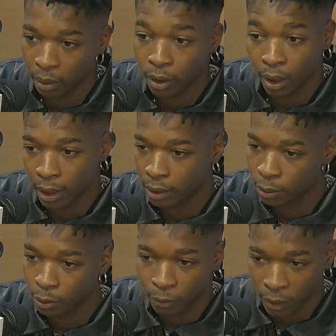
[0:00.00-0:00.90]
Yeah,
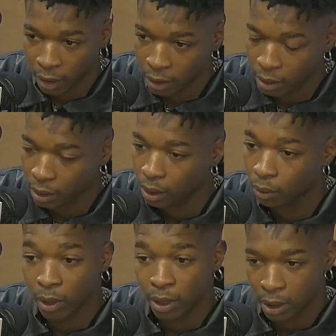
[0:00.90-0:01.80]
Two-Face,
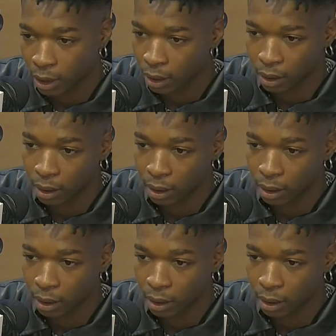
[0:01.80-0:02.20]
Wizkid,